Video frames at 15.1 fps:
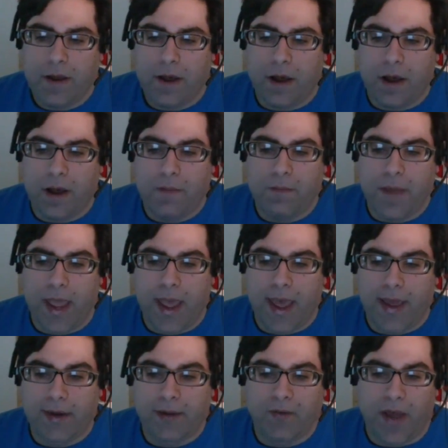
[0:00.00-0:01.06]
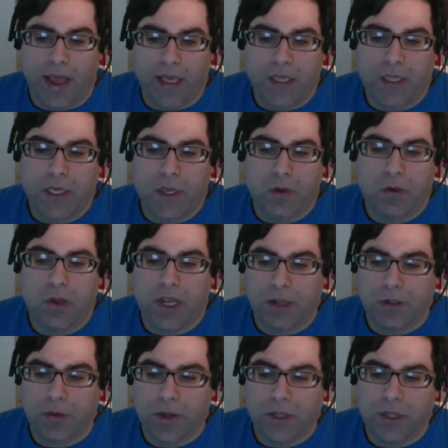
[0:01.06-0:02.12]
And if I see you
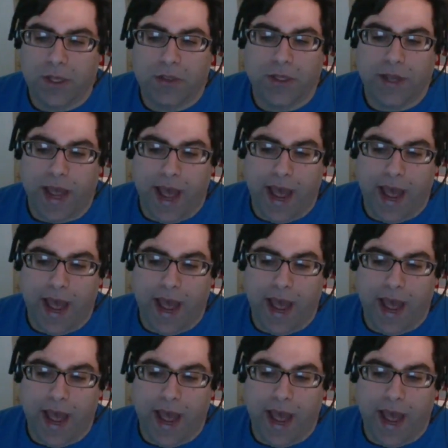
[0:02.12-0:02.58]
doing things that